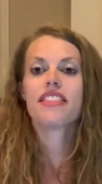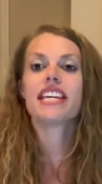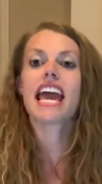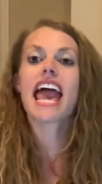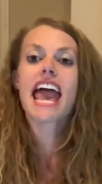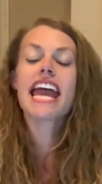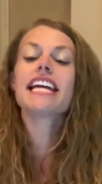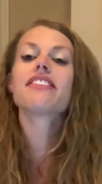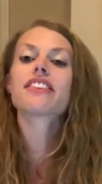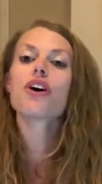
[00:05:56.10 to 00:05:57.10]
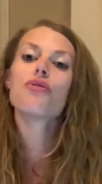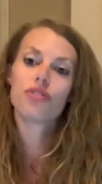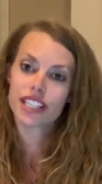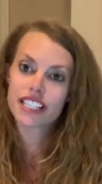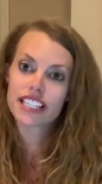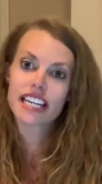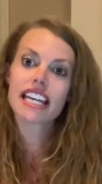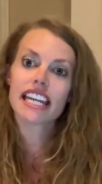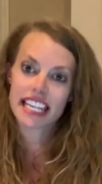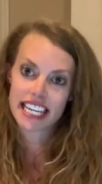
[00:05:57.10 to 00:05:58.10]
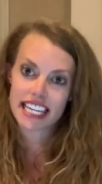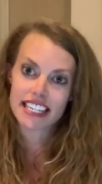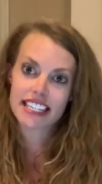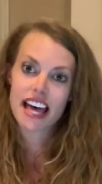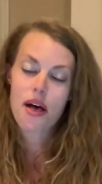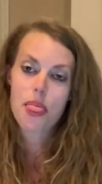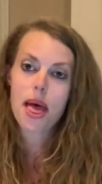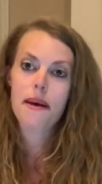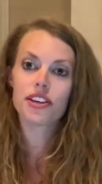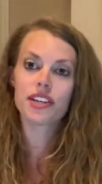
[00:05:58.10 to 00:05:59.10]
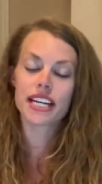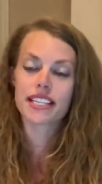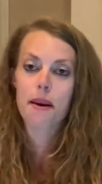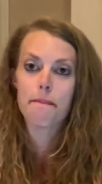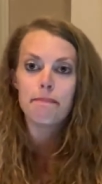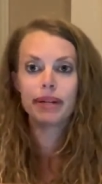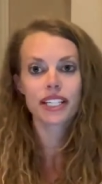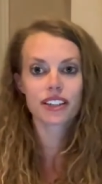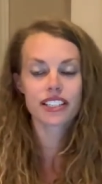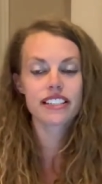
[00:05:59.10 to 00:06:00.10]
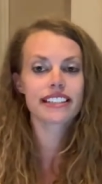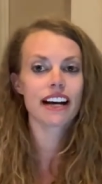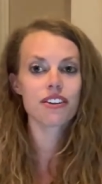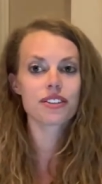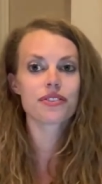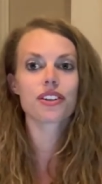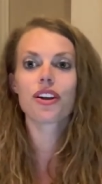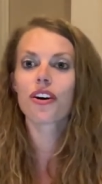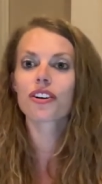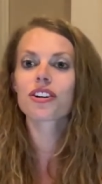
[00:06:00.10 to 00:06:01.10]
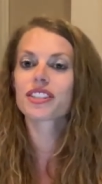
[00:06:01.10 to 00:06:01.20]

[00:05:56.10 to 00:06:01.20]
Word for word: The 8th reason is you get bigger discounts for longer